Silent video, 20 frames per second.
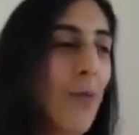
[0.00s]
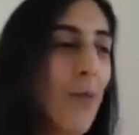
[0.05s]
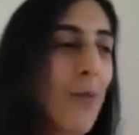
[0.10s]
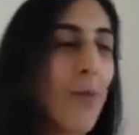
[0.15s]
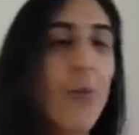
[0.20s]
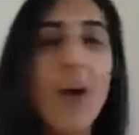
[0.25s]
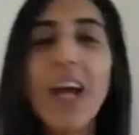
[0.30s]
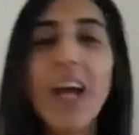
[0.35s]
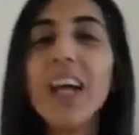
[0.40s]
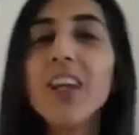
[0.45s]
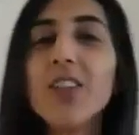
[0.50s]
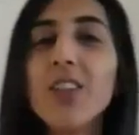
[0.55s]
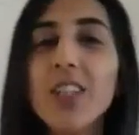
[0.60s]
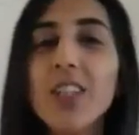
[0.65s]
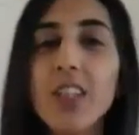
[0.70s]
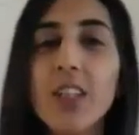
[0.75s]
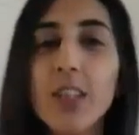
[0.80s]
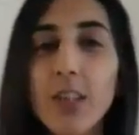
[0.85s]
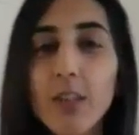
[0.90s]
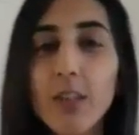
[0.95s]
where do
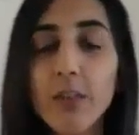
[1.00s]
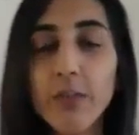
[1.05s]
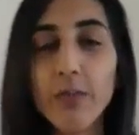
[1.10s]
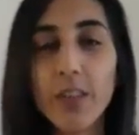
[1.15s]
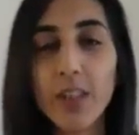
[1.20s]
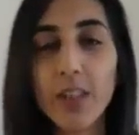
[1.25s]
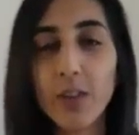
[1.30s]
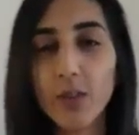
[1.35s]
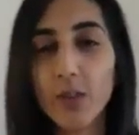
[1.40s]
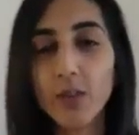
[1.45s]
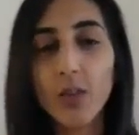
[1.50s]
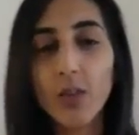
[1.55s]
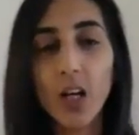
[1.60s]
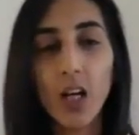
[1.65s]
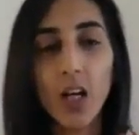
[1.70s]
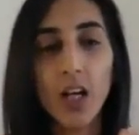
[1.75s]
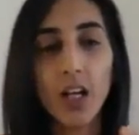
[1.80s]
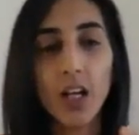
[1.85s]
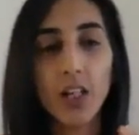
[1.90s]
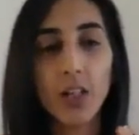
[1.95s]
you feel
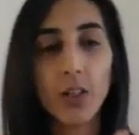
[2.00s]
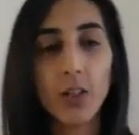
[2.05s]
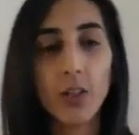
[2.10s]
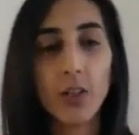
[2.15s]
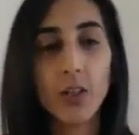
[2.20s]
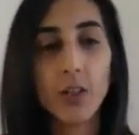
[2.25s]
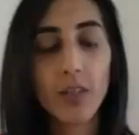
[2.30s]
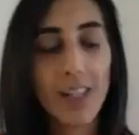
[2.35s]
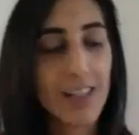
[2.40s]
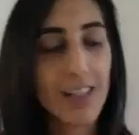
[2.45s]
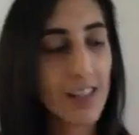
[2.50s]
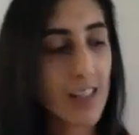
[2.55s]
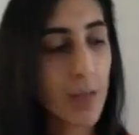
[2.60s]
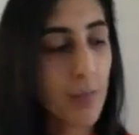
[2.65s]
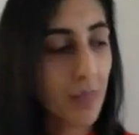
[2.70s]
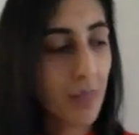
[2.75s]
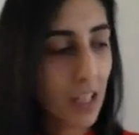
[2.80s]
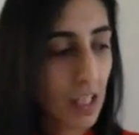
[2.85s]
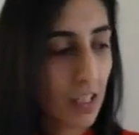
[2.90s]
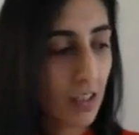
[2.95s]
there's
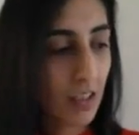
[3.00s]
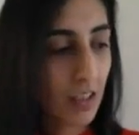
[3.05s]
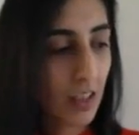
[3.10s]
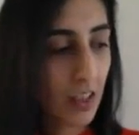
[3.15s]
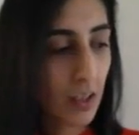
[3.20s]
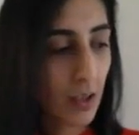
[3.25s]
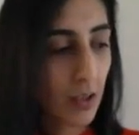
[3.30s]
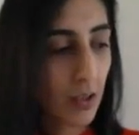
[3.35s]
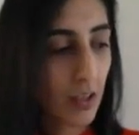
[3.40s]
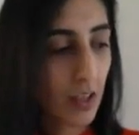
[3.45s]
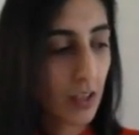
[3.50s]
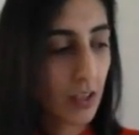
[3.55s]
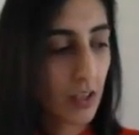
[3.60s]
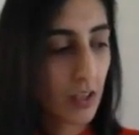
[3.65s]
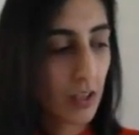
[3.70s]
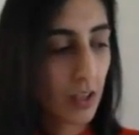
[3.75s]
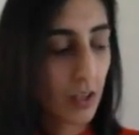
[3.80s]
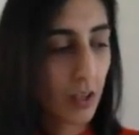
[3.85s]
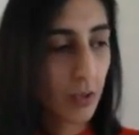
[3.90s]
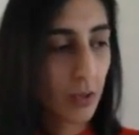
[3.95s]
something that you can
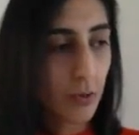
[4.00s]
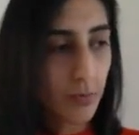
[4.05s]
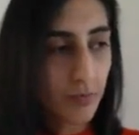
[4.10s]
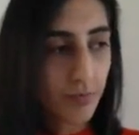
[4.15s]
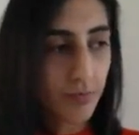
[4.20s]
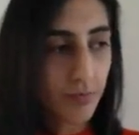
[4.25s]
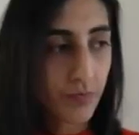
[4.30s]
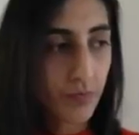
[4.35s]
do,